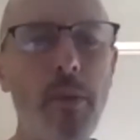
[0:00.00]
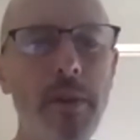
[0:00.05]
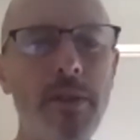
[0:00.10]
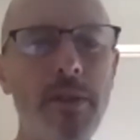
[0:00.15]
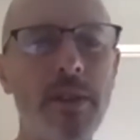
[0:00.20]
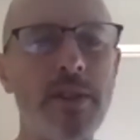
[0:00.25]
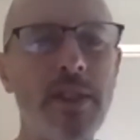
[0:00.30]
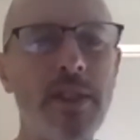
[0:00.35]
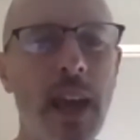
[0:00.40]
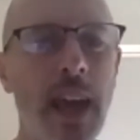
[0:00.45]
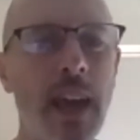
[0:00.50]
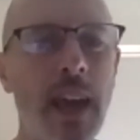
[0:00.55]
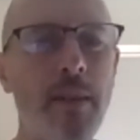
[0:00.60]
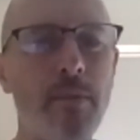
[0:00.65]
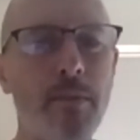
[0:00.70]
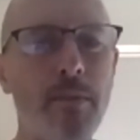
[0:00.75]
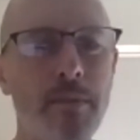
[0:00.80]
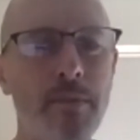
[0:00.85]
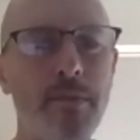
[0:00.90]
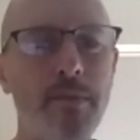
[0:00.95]
the
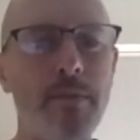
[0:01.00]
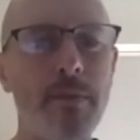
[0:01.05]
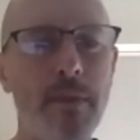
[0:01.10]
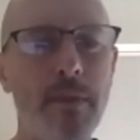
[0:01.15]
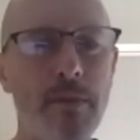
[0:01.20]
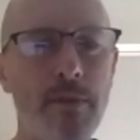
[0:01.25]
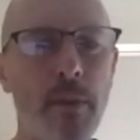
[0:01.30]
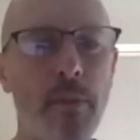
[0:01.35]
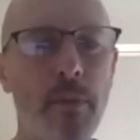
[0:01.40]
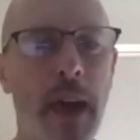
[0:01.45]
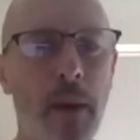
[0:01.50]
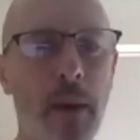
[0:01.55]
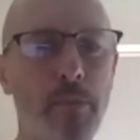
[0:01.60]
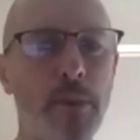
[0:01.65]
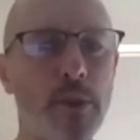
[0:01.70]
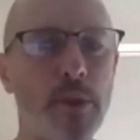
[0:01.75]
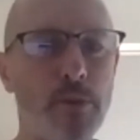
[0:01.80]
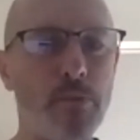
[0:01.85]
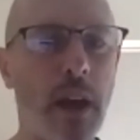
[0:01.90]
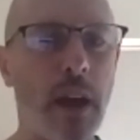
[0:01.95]
same from that
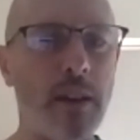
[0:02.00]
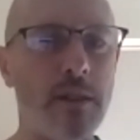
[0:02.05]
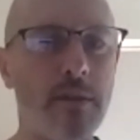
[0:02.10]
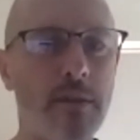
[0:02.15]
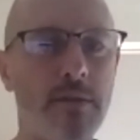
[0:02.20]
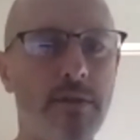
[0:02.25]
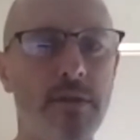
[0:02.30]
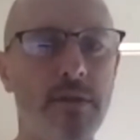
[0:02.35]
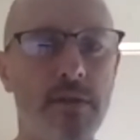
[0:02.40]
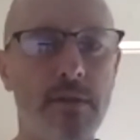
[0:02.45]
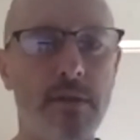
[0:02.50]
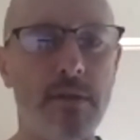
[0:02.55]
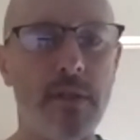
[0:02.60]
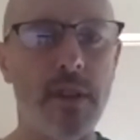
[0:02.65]
perspective. I